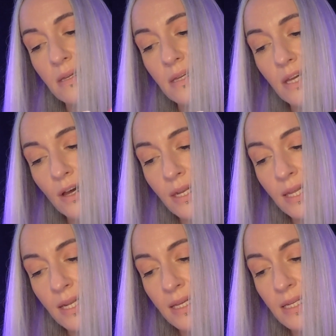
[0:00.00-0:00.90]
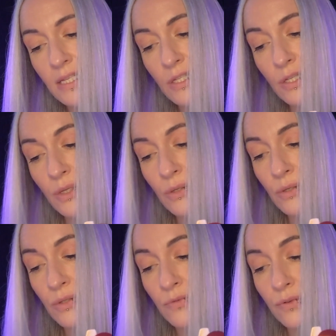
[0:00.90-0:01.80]
Carnelian is
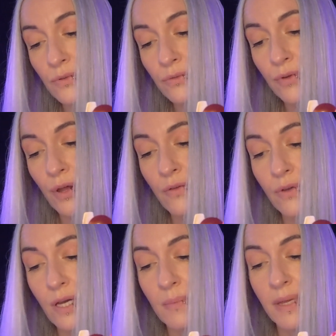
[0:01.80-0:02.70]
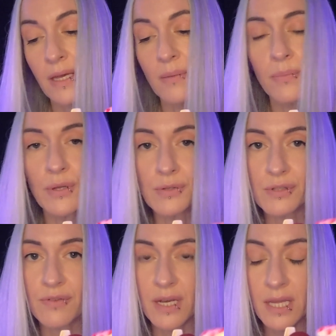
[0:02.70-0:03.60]
useful for overcoming abuse
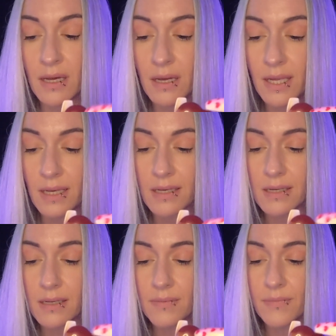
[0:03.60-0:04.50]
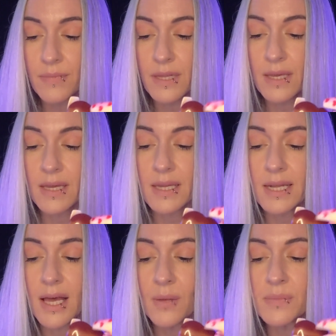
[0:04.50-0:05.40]
of any kind. It
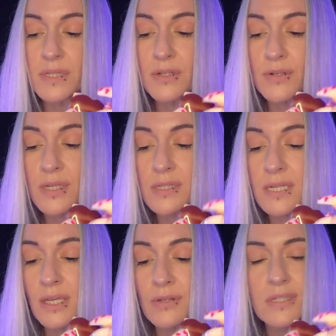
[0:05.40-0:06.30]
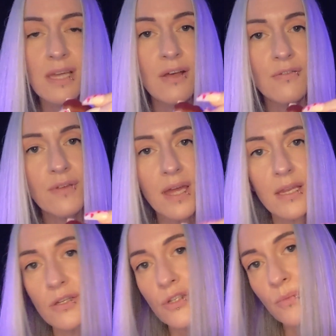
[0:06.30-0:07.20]
helps in trusting yourself and
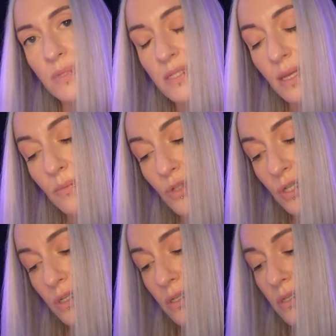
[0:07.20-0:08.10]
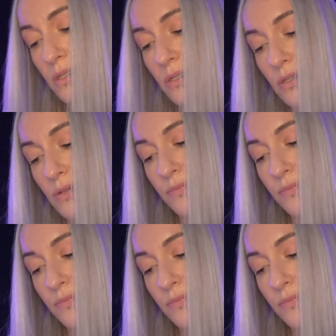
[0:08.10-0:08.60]
your perceptions.